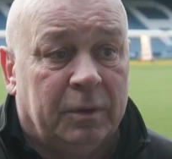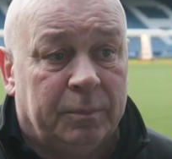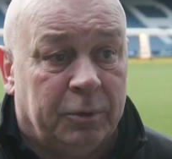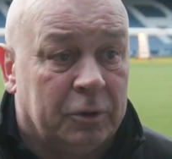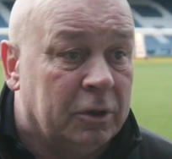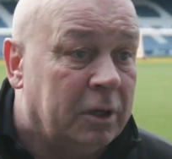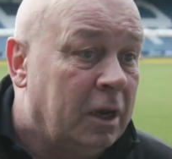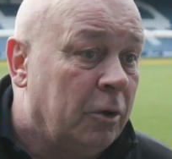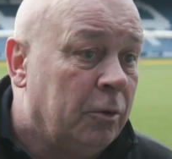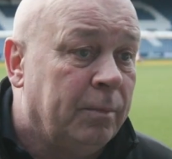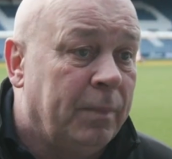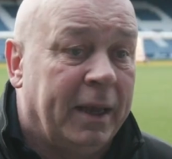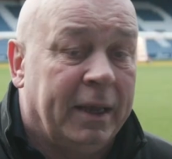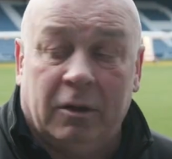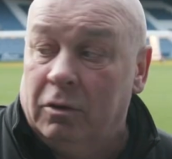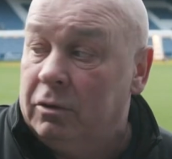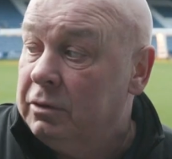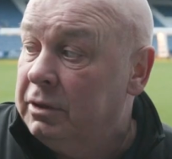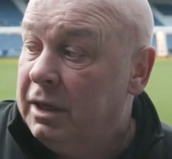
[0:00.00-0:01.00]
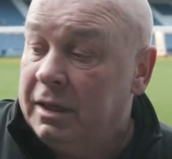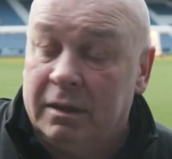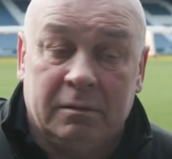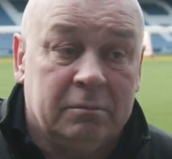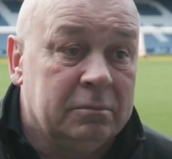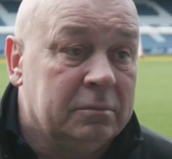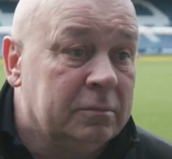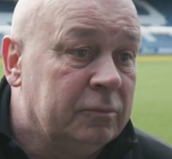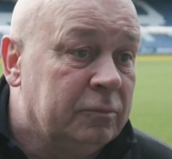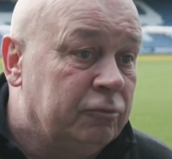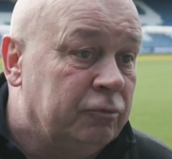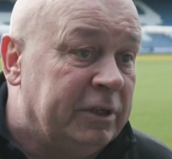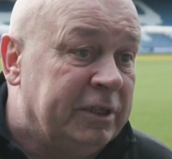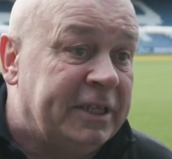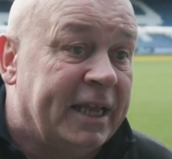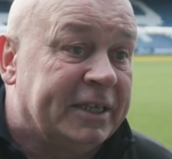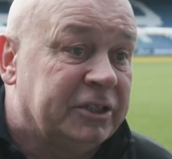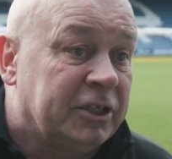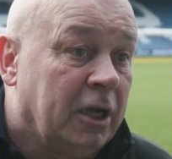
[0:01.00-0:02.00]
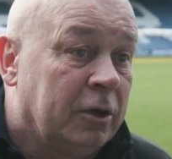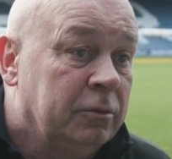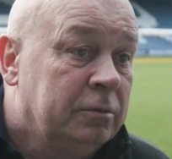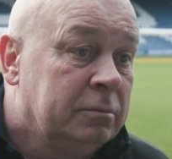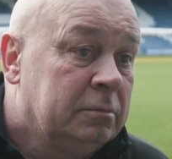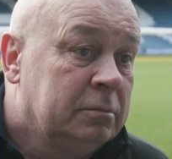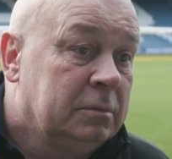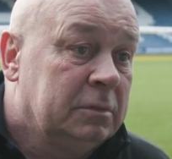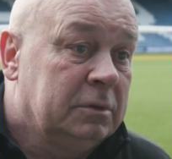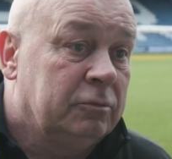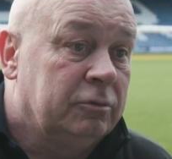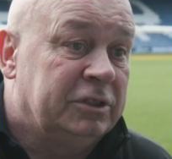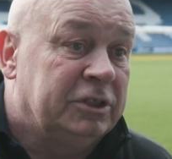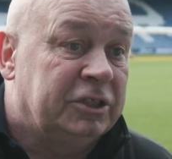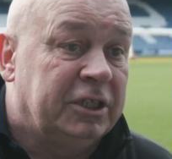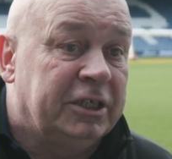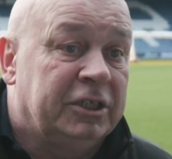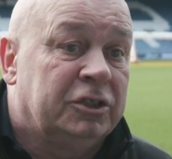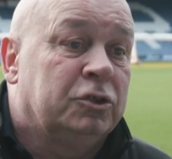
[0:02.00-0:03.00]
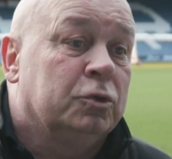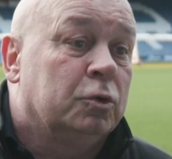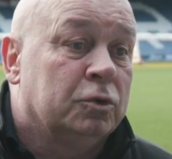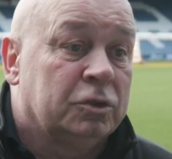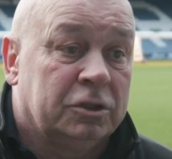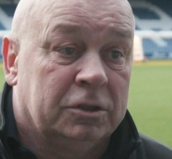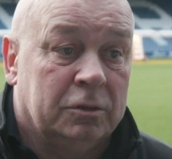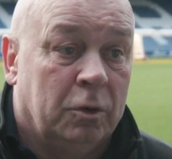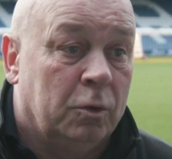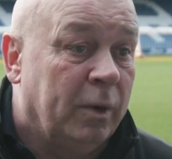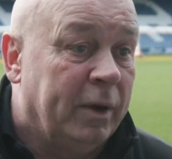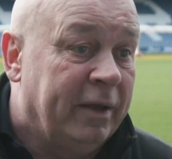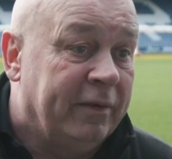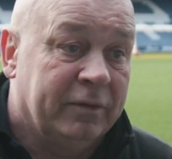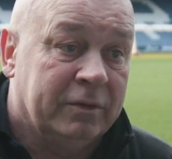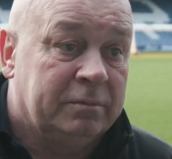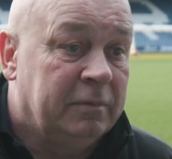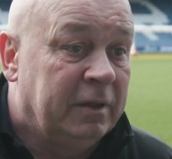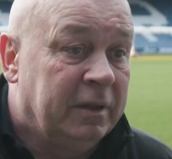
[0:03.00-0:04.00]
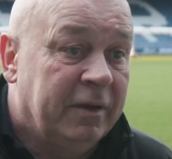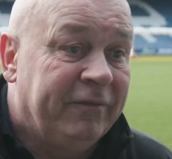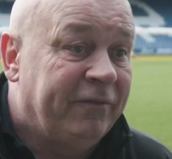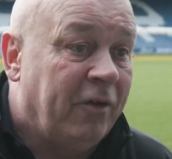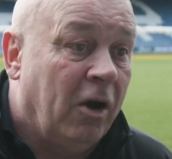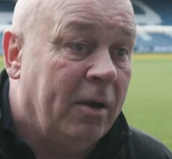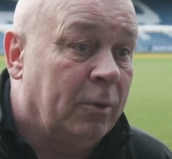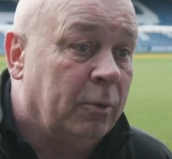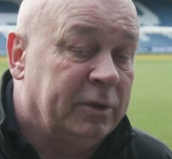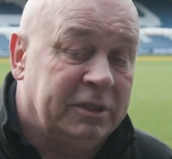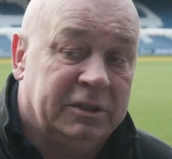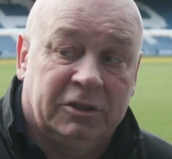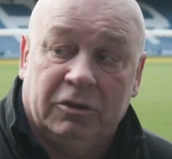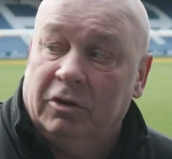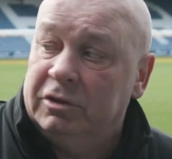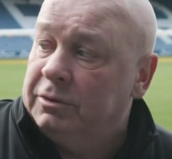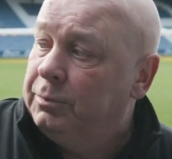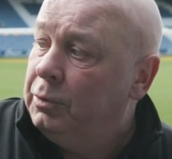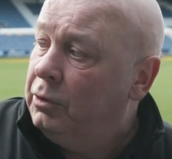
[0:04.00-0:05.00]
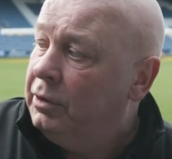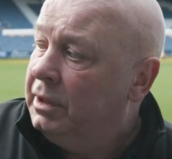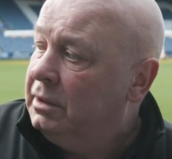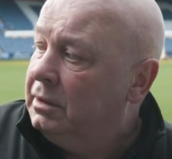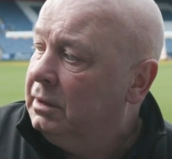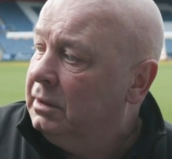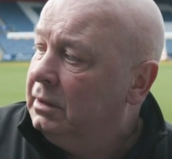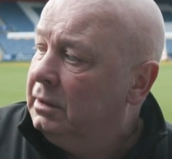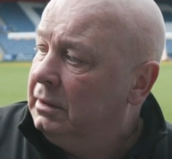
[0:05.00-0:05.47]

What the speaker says: put the loam back on, redesso, restitch or whatever fibre we decide to put in.